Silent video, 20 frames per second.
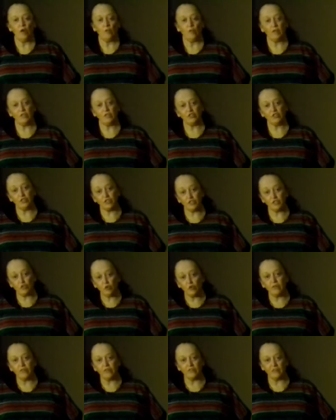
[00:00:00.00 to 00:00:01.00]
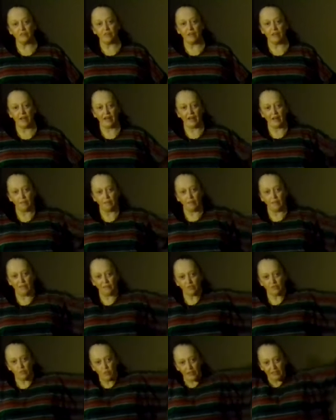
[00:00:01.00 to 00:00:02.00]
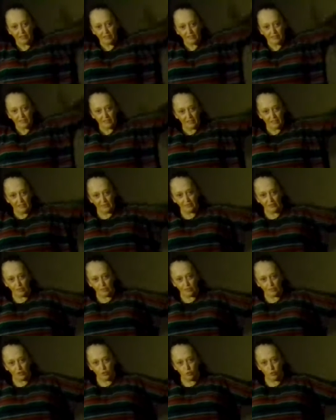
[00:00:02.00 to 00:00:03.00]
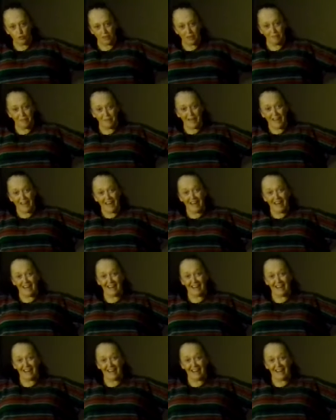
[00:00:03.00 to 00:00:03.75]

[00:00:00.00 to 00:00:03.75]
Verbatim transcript: well, she's shorter than I am. That's why the sleeves look short on me.